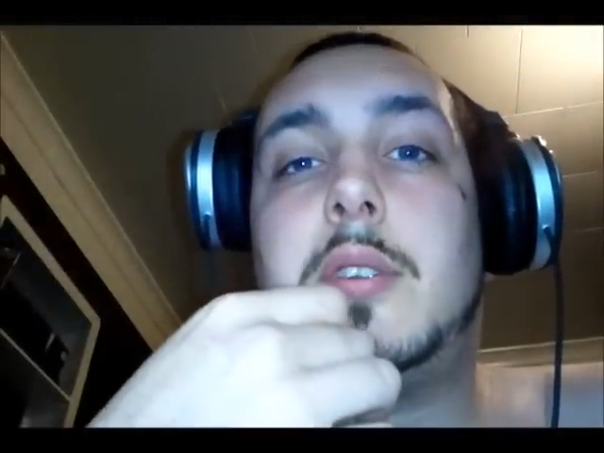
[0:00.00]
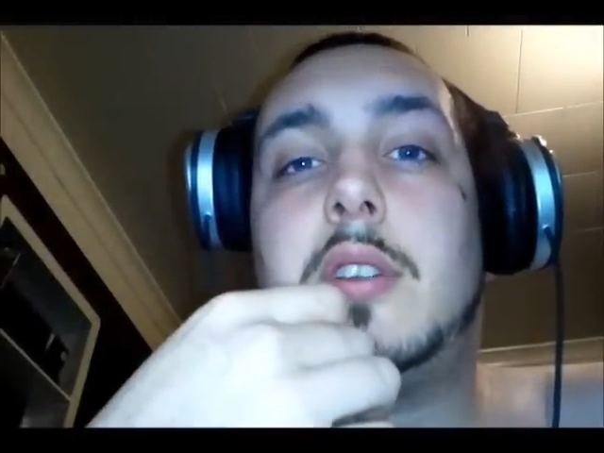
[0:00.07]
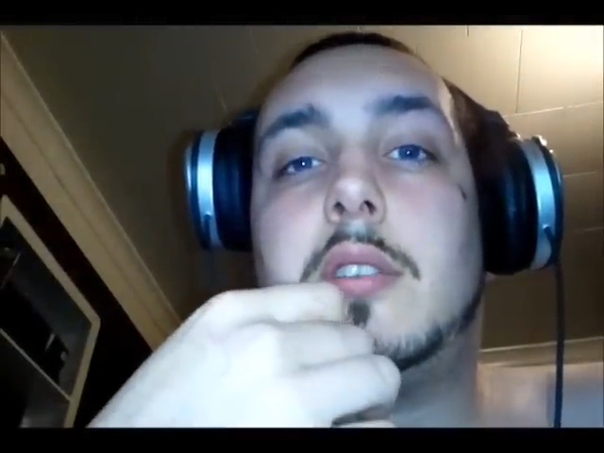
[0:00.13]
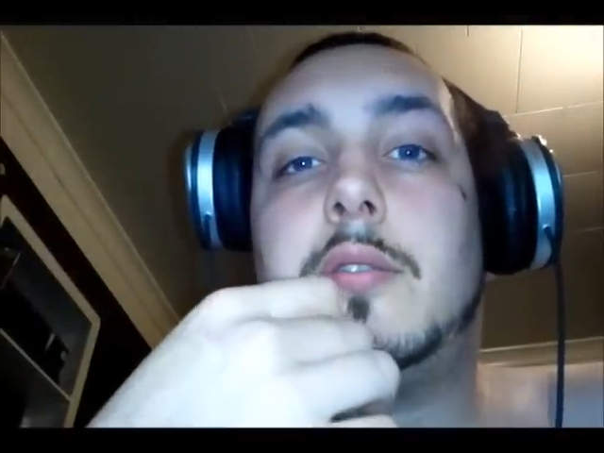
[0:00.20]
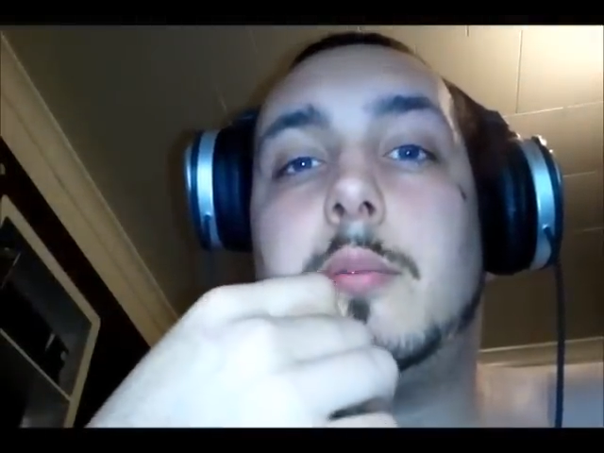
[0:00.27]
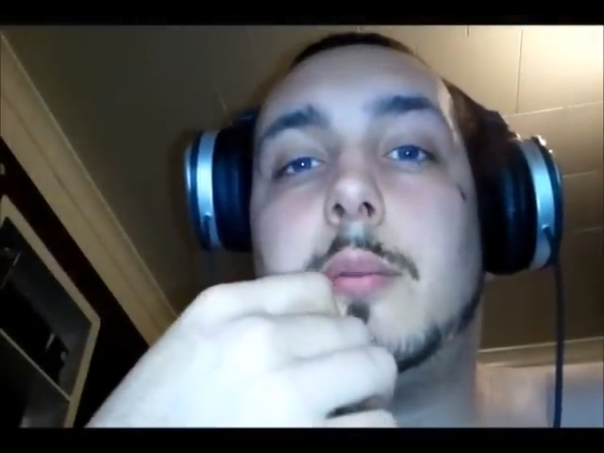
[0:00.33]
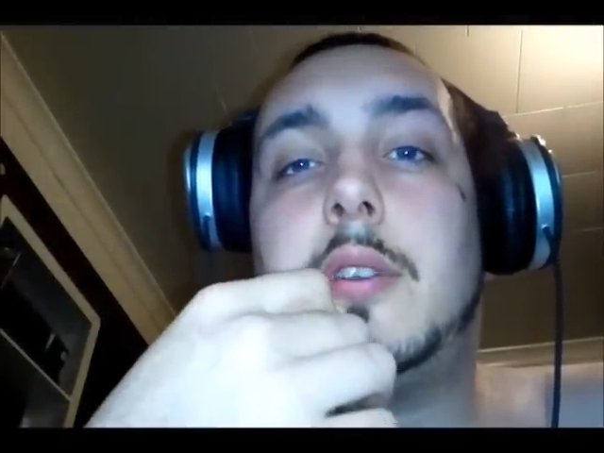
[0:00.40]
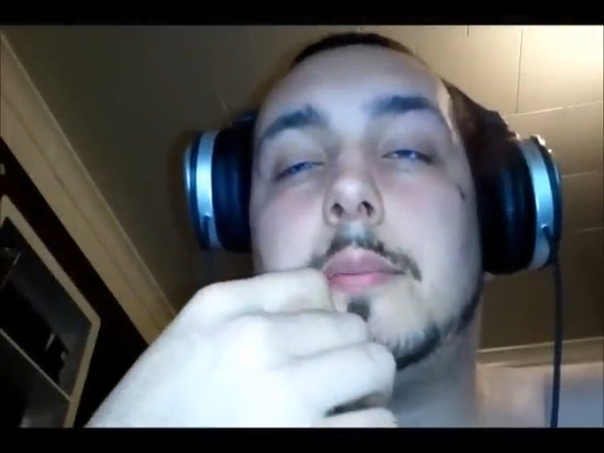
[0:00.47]

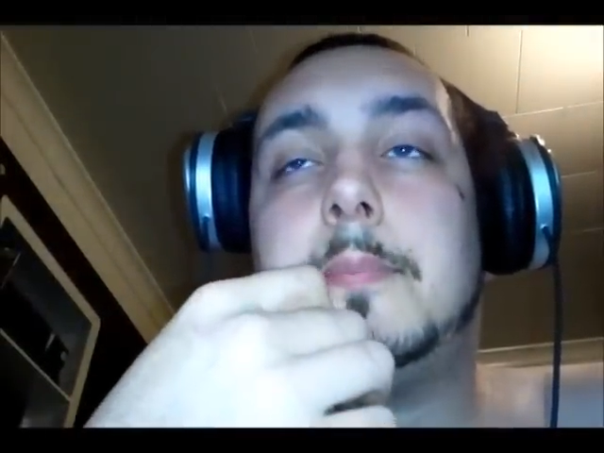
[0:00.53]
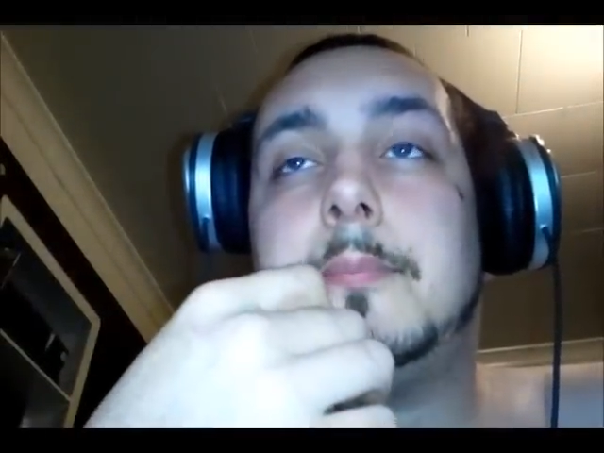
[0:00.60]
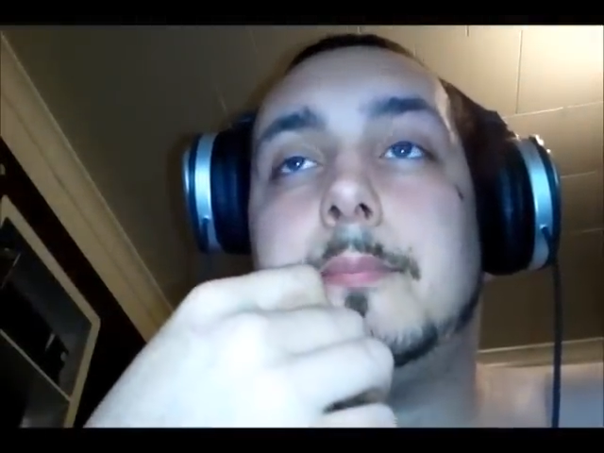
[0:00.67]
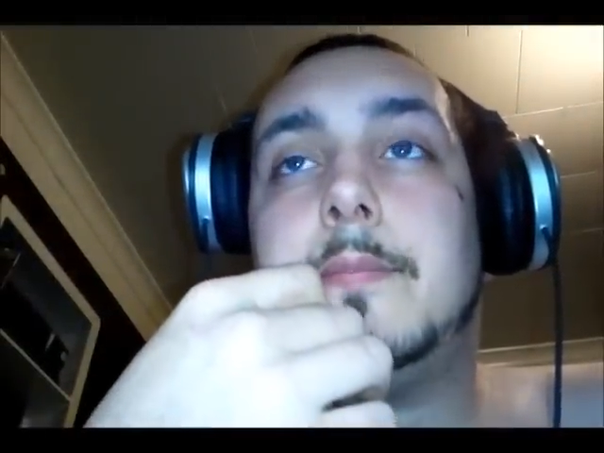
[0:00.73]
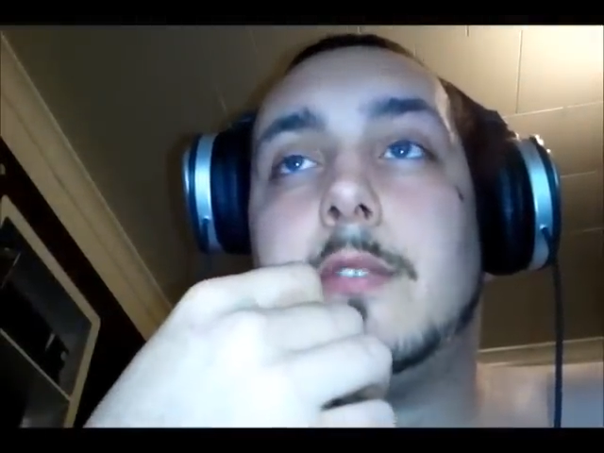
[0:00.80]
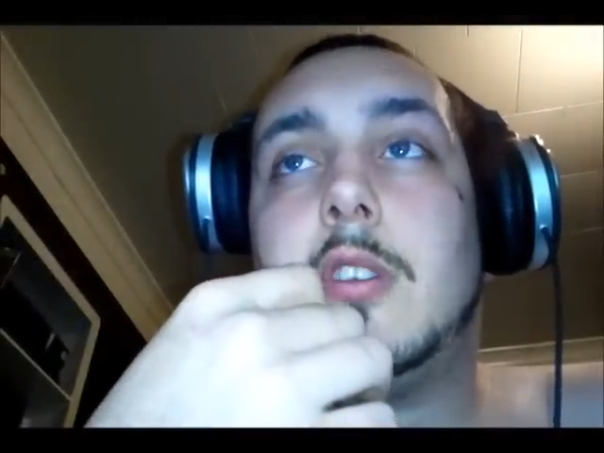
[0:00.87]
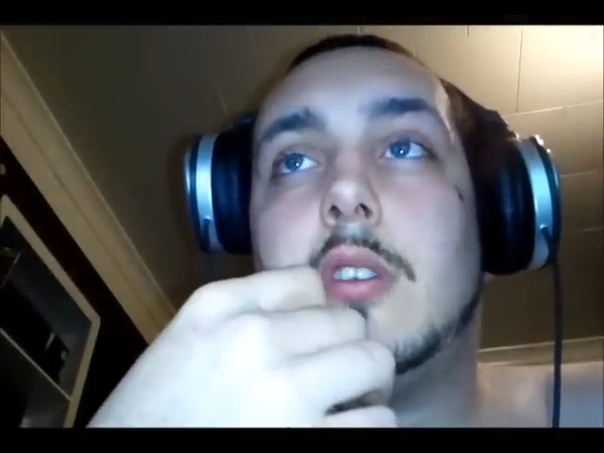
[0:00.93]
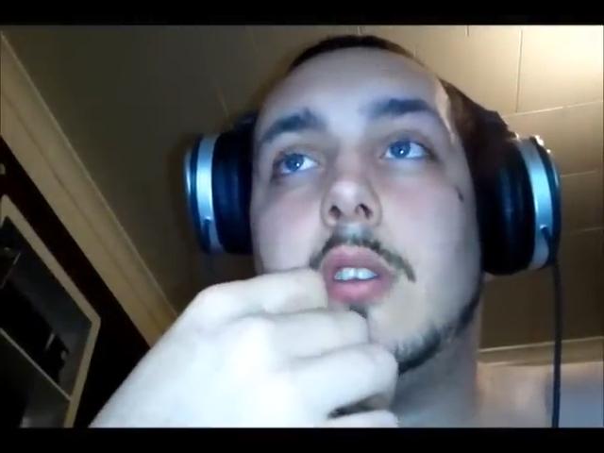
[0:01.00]
minutes for me.
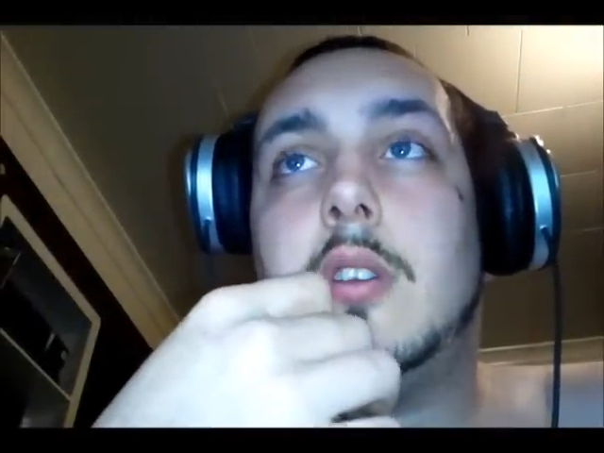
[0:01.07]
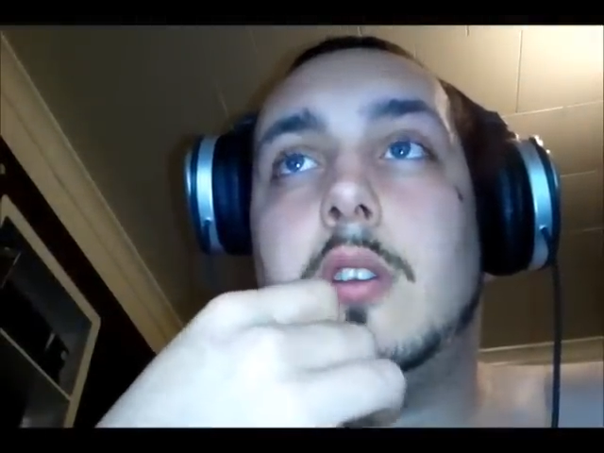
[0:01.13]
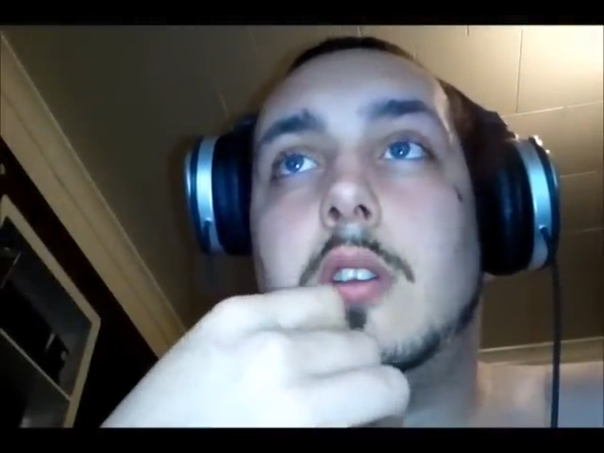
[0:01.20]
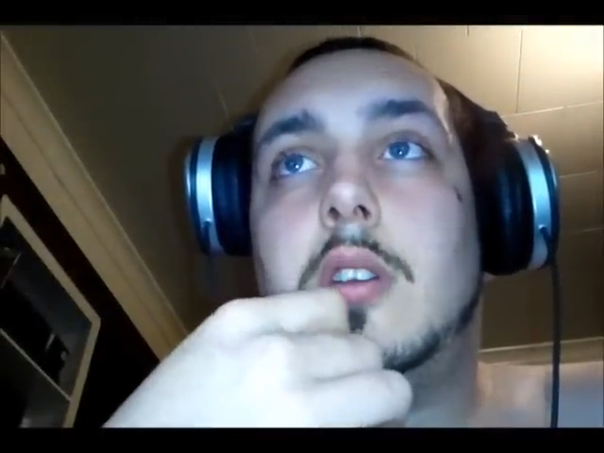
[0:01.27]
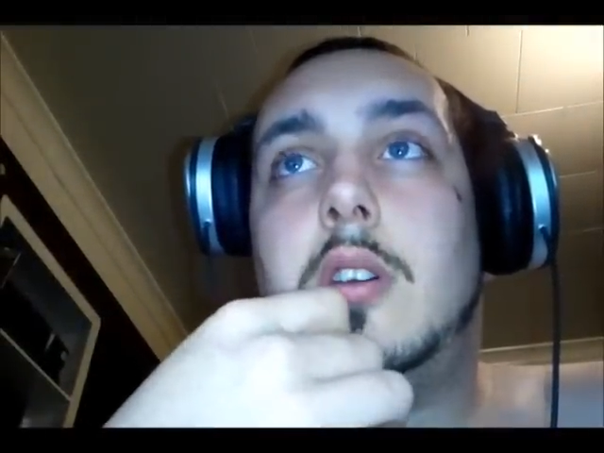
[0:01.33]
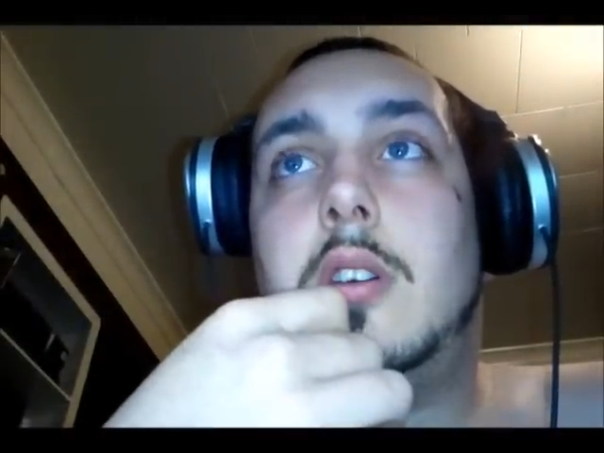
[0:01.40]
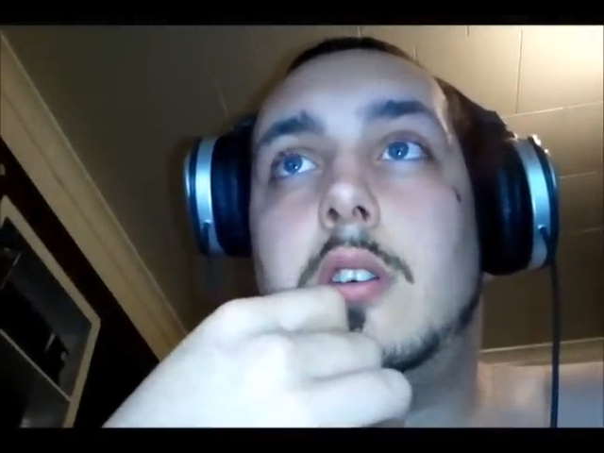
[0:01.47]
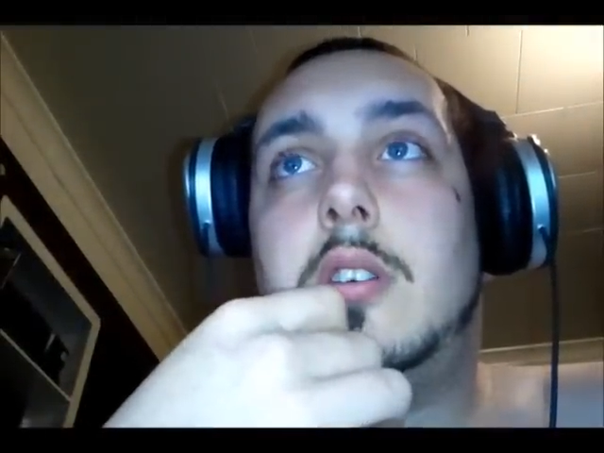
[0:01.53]

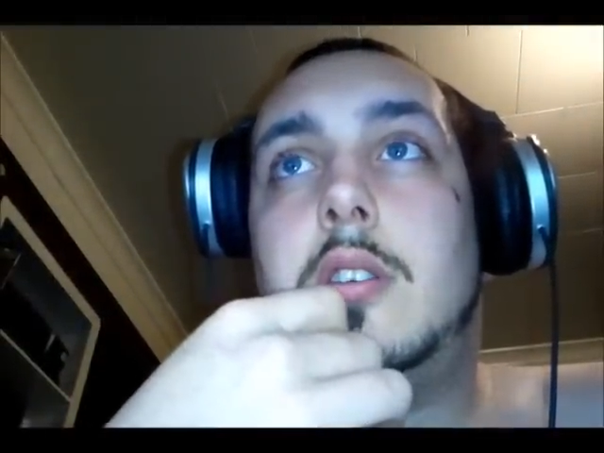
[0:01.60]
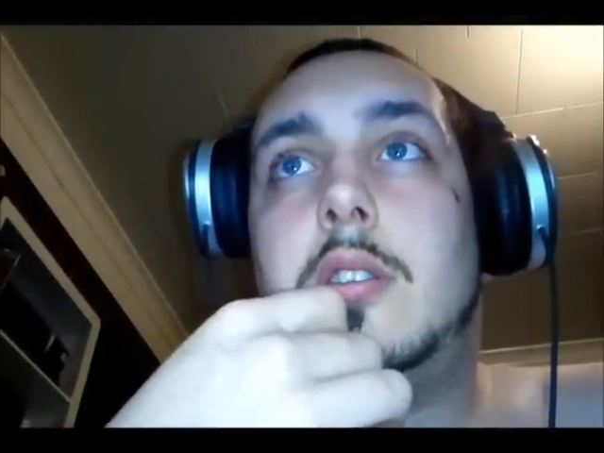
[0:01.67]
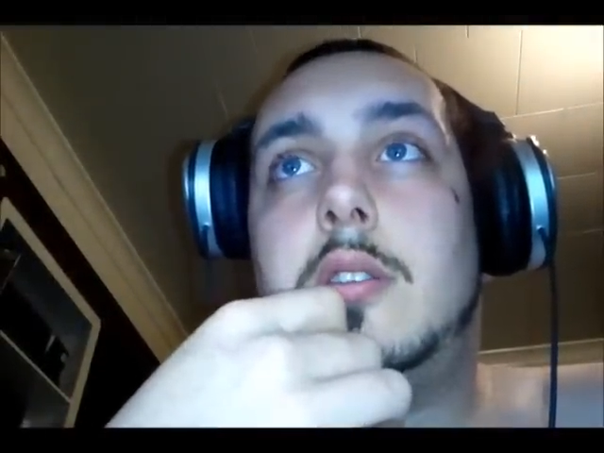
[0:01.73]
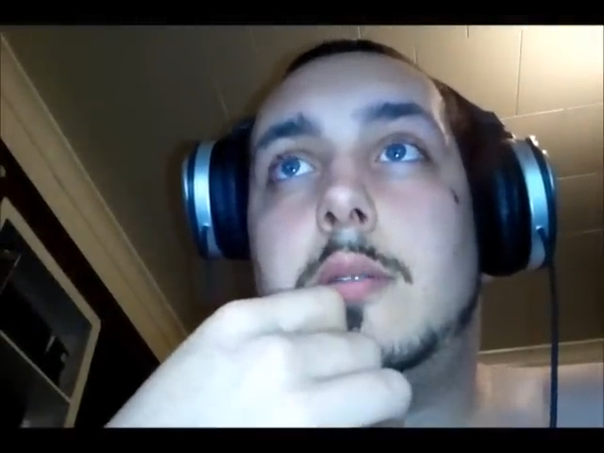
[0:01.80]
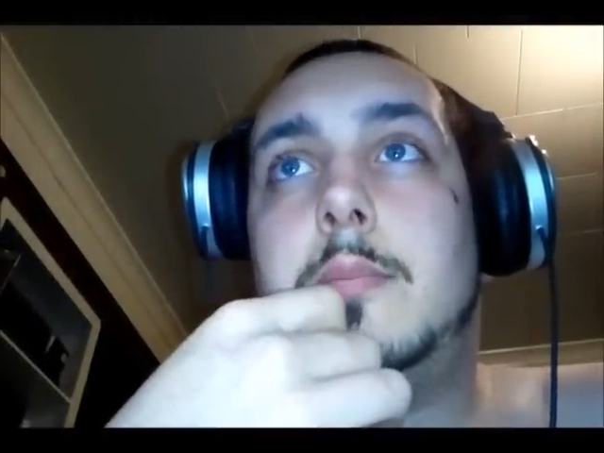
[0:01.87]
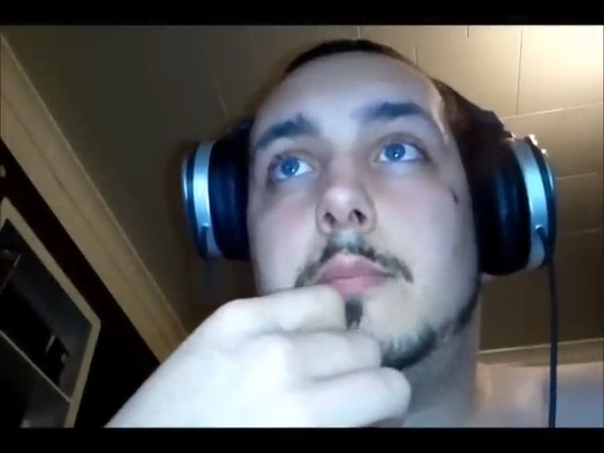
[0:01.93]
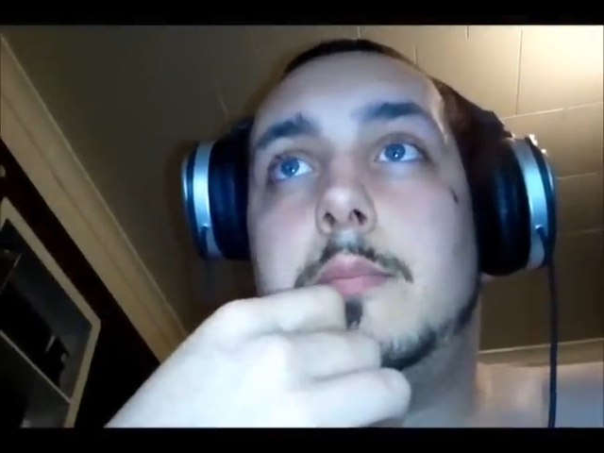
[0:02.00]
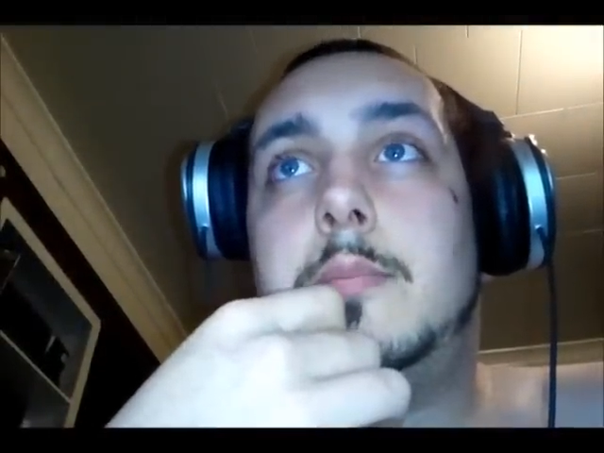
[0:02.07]

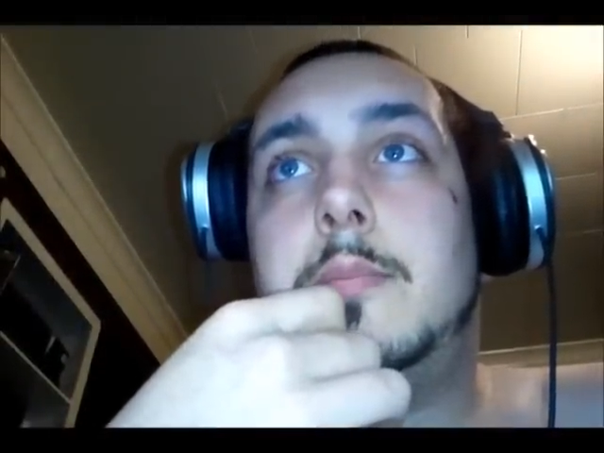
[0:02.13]
Um,